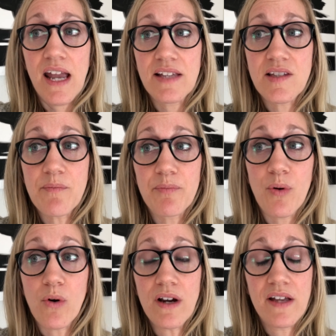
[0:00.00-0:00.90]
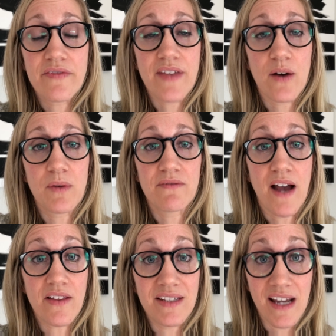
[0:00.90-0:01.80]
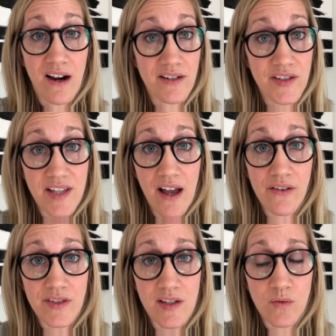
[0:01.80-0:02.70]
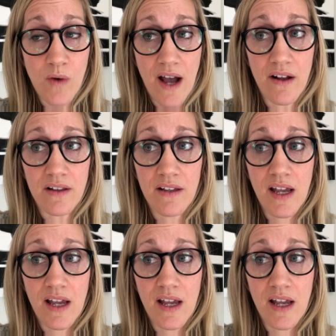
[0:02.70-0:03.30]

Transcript: It's important that we validate ourselves as well,